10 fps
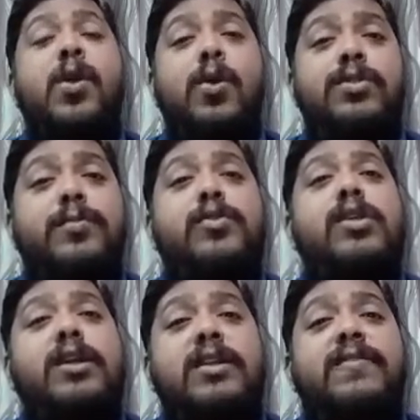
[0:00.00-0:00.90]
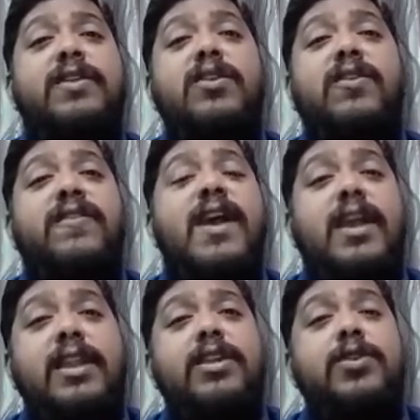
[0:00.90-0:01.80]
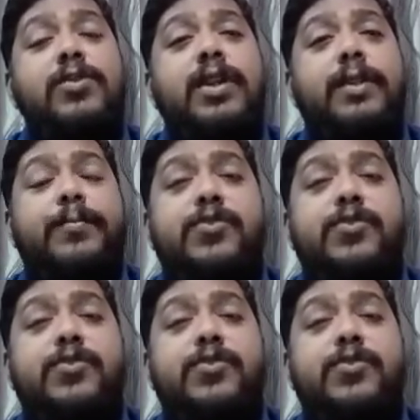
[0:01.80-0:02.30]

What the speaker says: on the productivity of any unit.